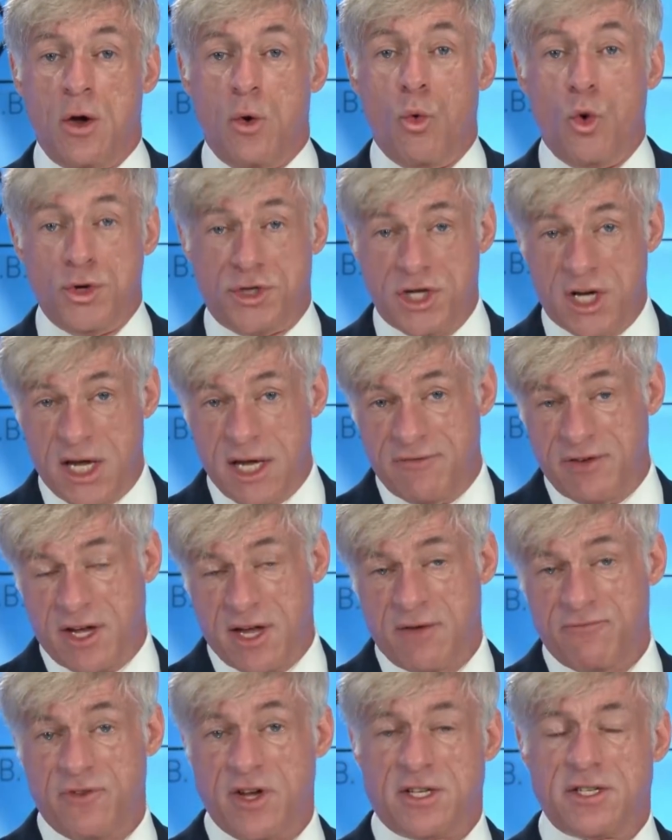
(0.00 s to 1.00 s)
Would you give a
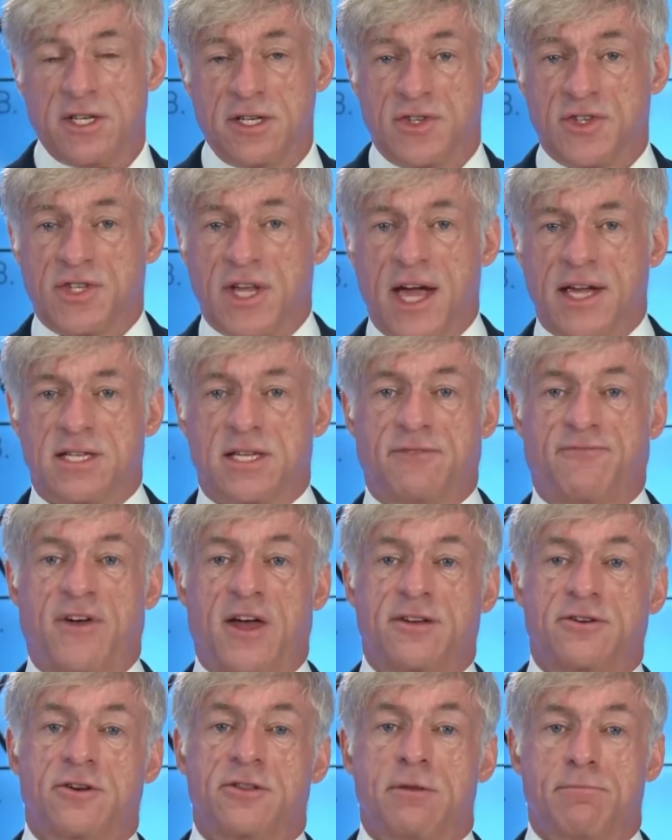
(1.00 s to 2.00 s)
convicted sex
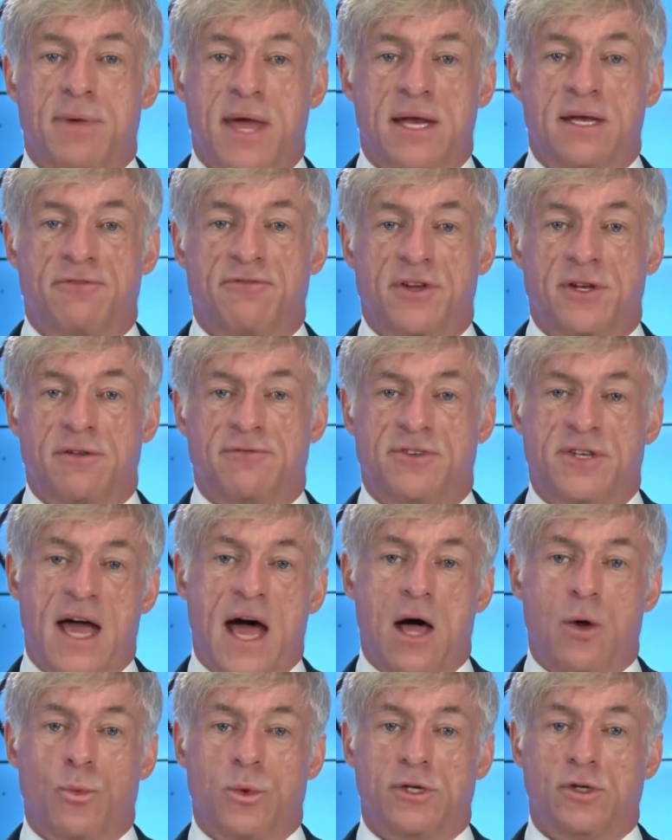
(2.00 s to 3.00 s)
offender the benefit of
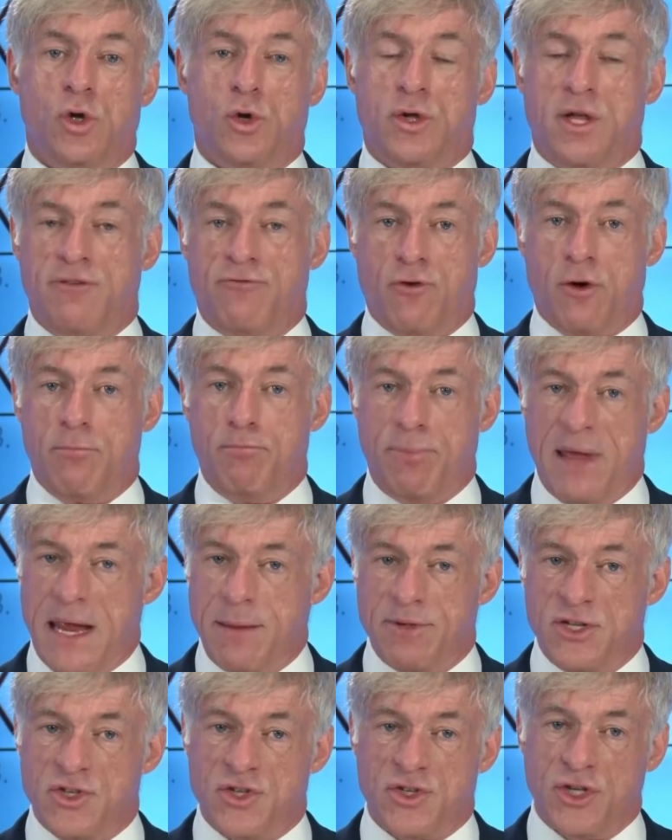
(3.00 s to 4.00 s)
doubt when looking for a
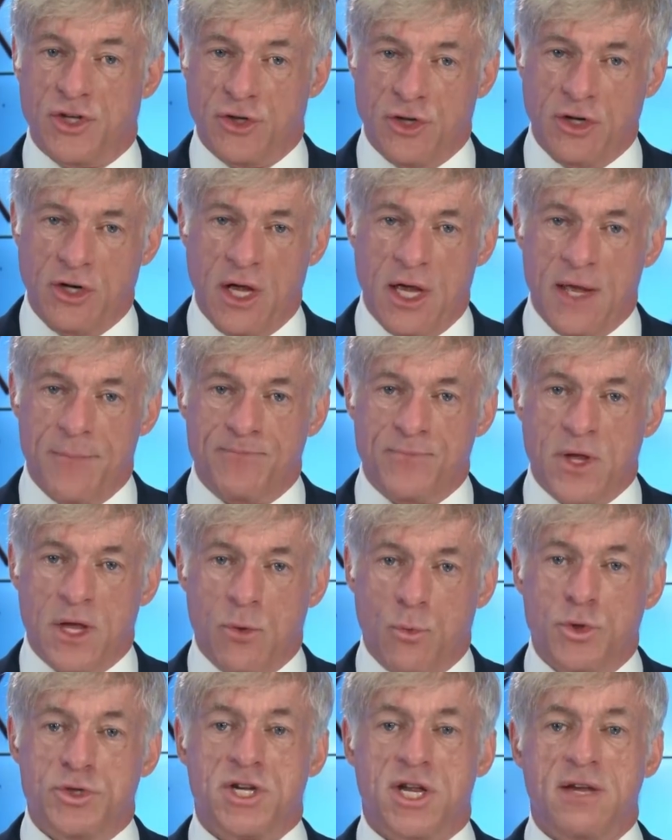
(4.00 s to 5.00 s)
babysitter?
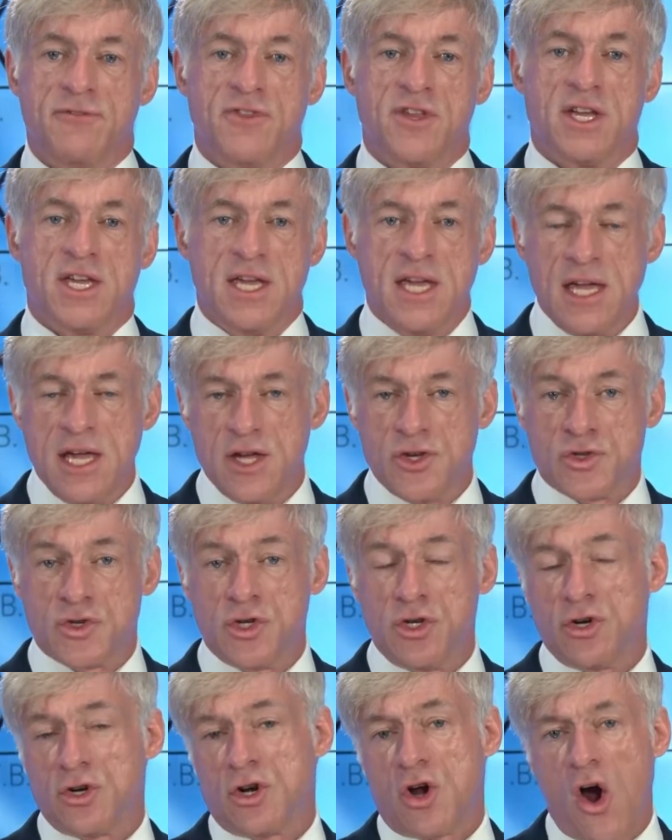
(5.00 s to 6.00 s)
Would you give the keys
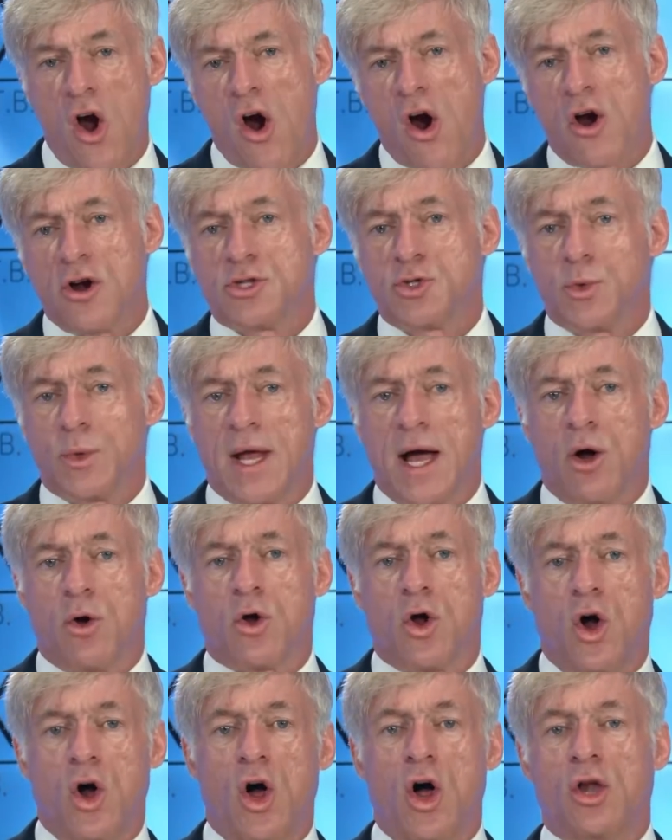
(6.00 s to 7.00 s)
to your car to an
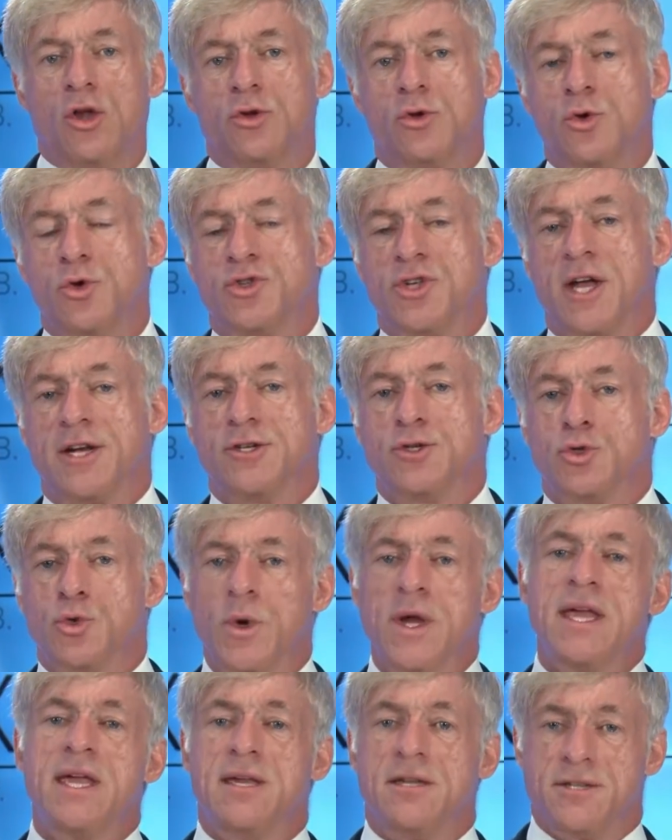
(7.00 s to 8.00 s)
alcoholic who's on a
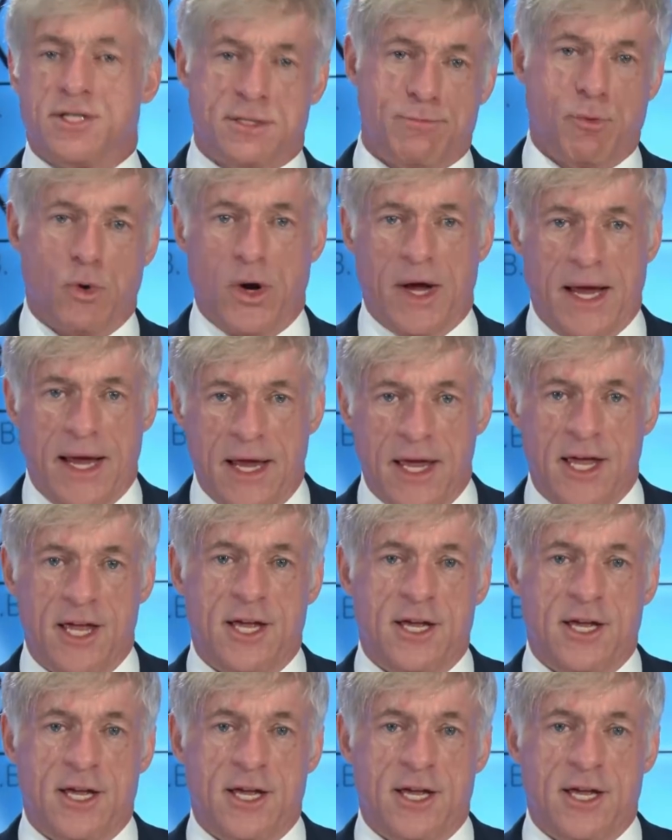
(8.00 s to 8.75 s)
drinking spree?